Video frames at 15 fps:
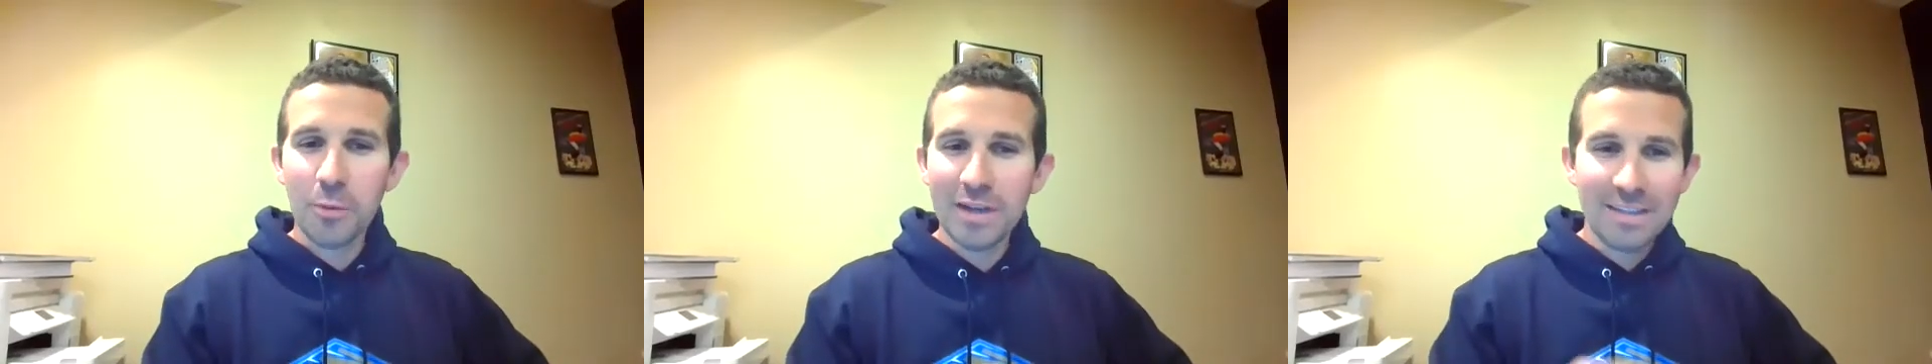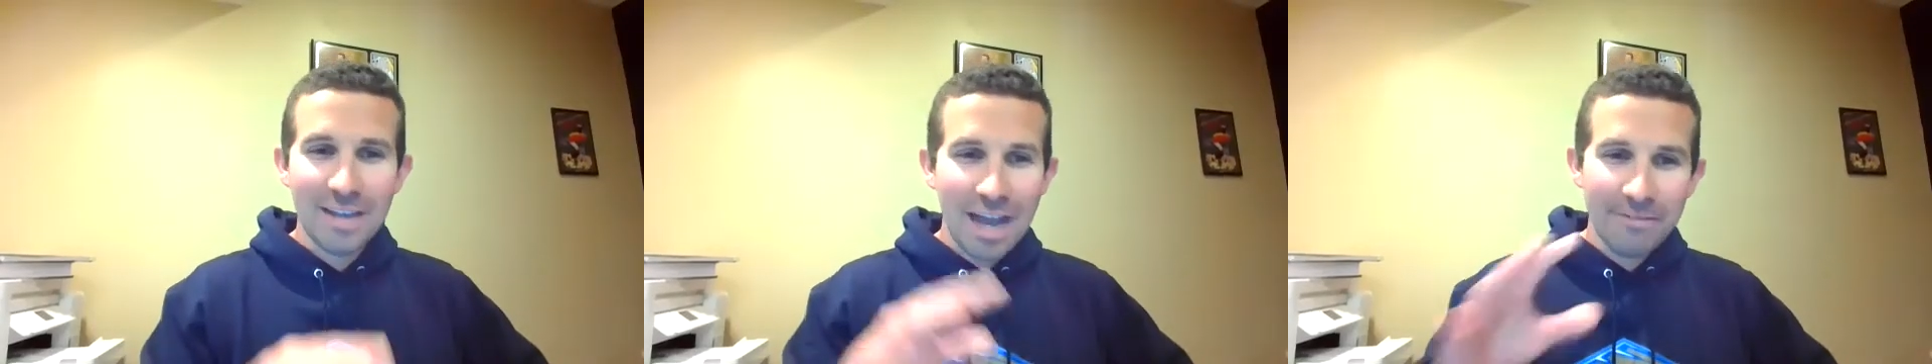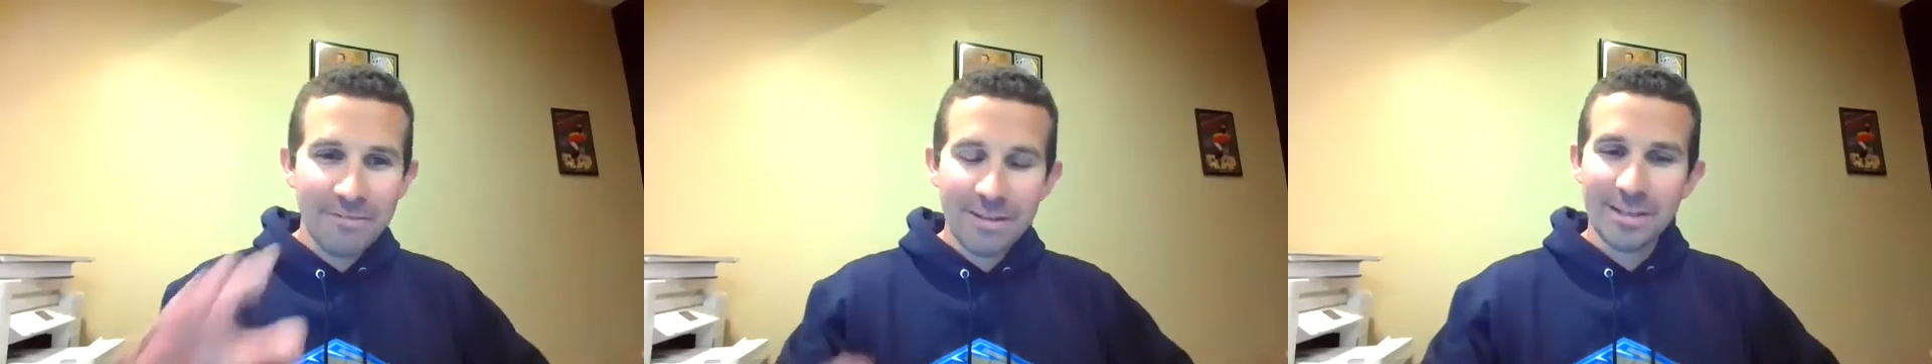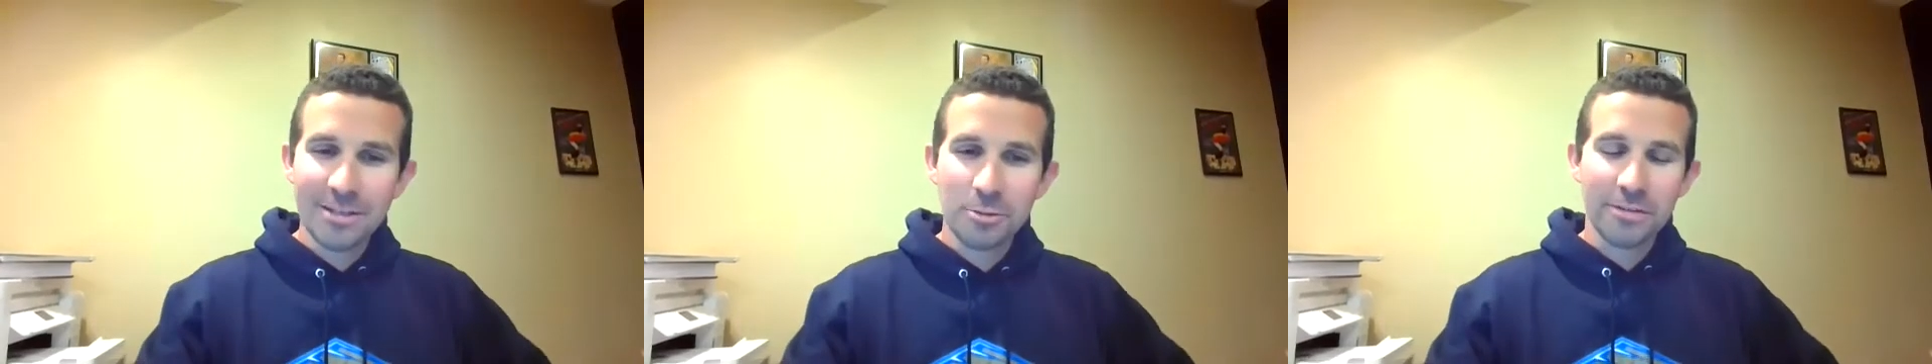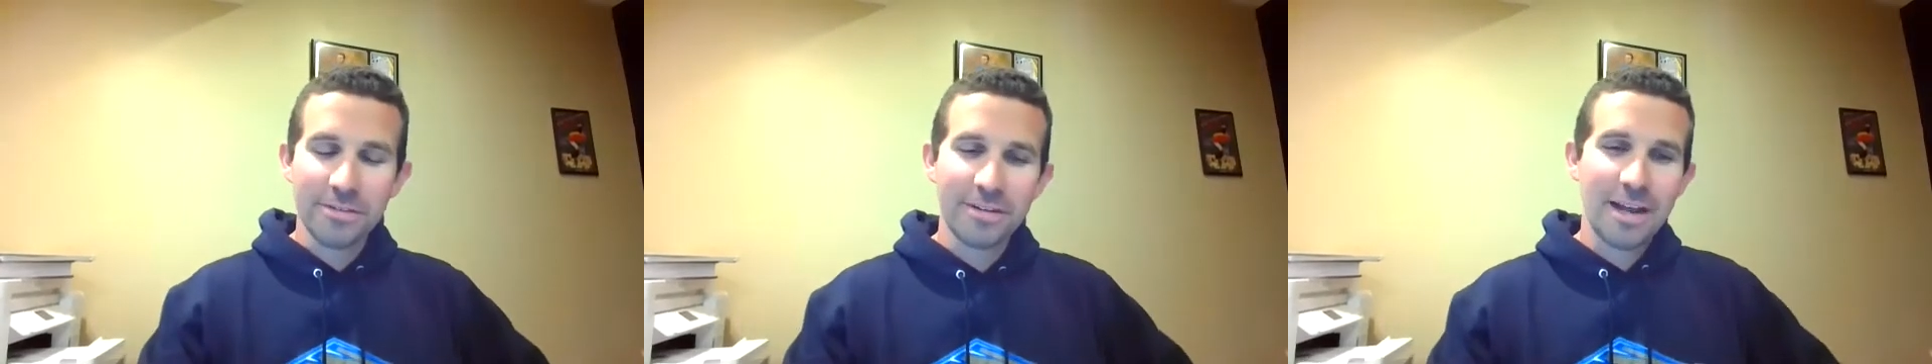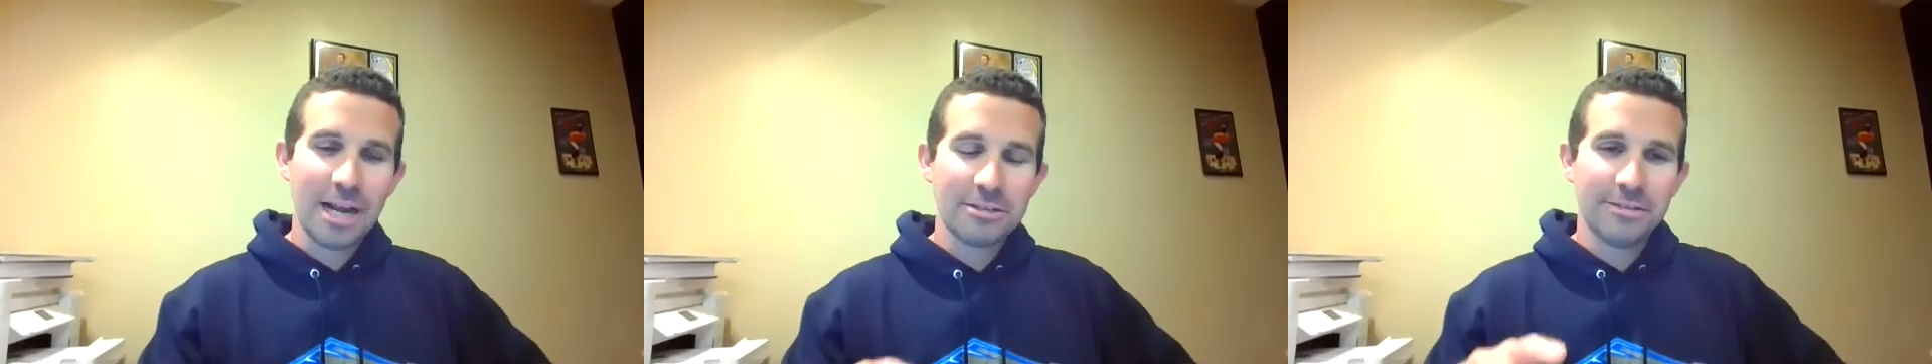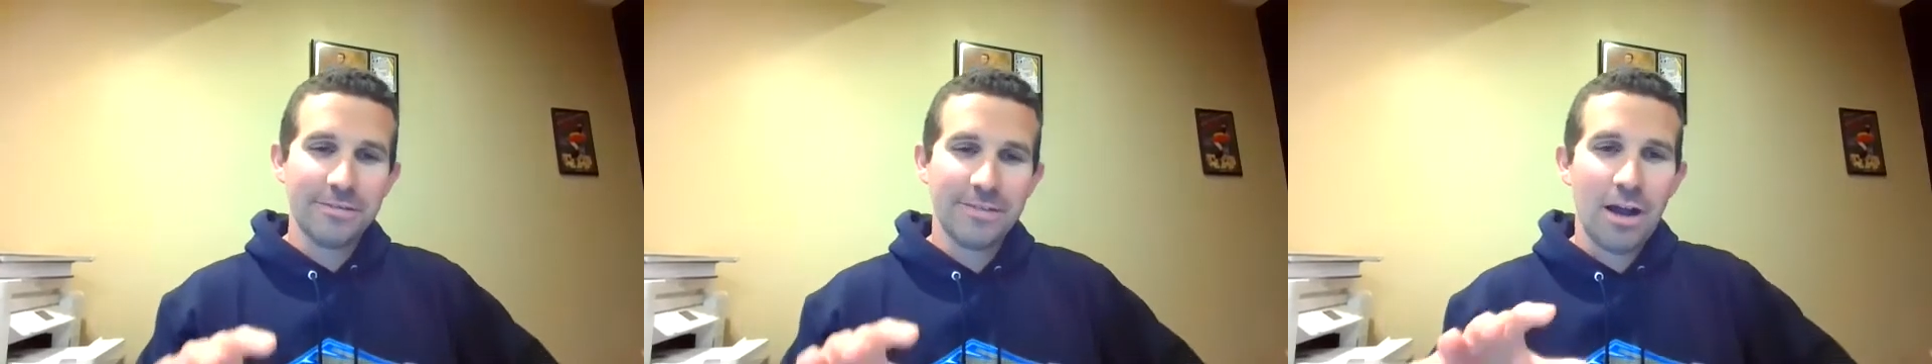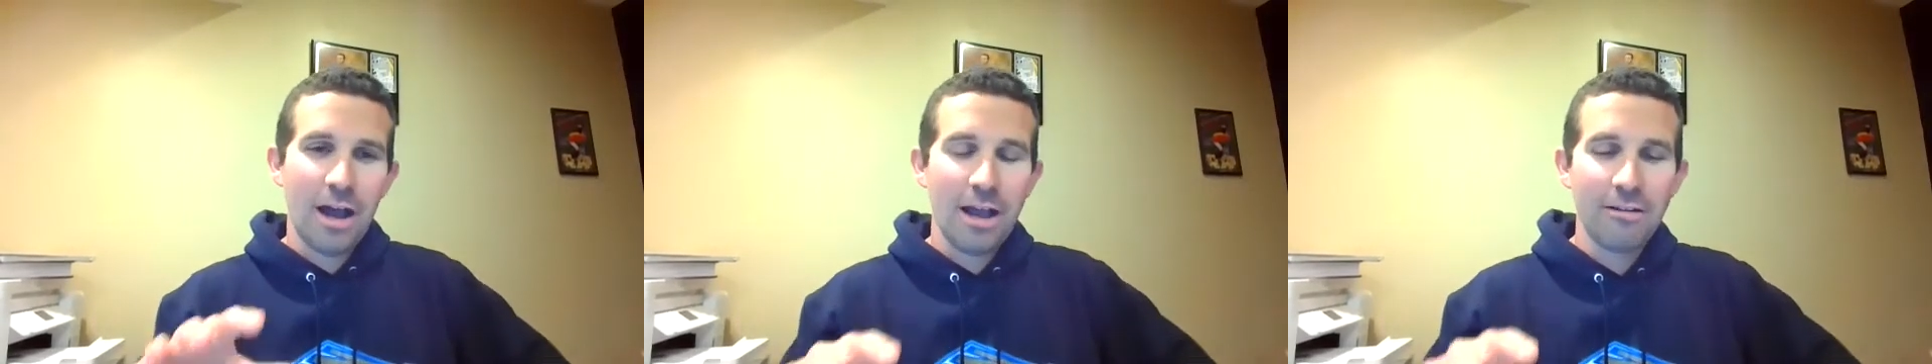we dive into Orthodox
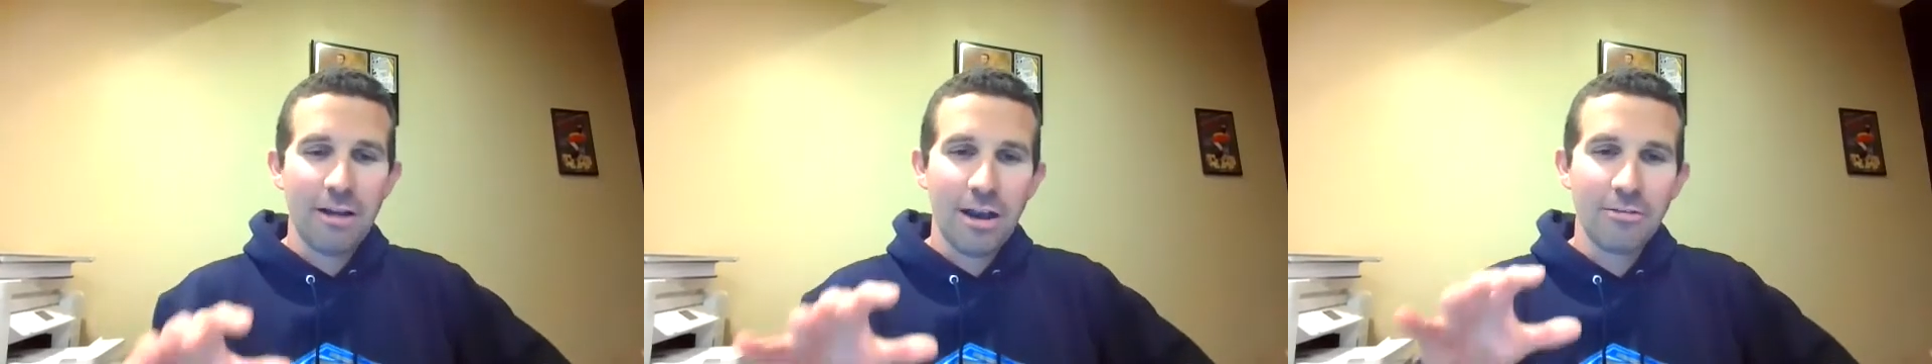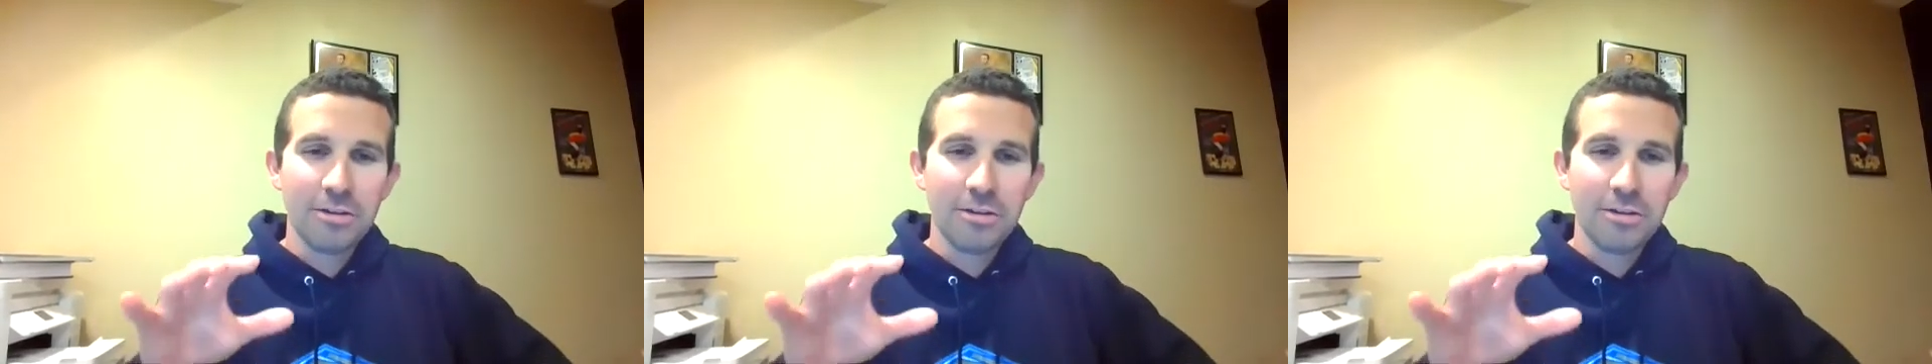Review, I